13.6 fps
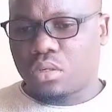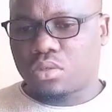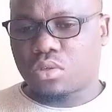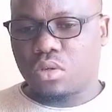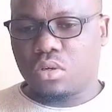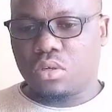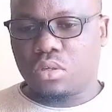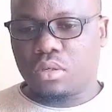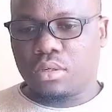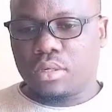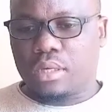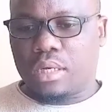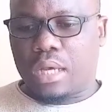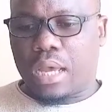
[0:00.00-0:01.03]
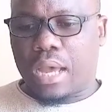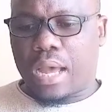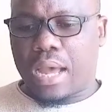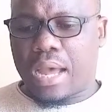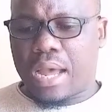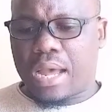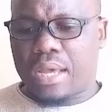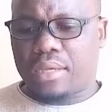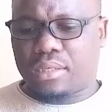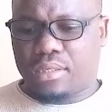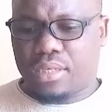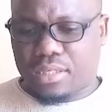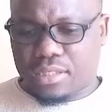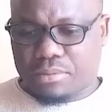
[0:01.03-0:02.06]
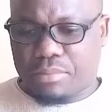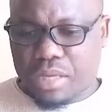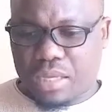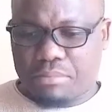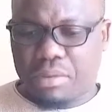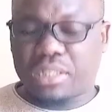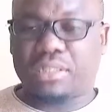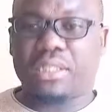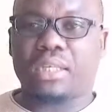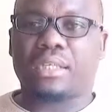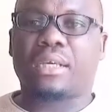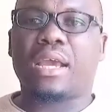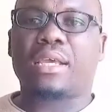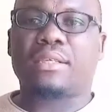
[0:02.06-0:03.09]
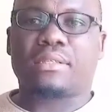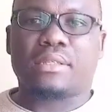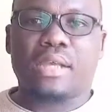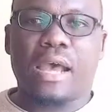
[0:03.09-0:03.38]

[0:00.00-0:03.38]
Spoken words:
So here's my take, guys.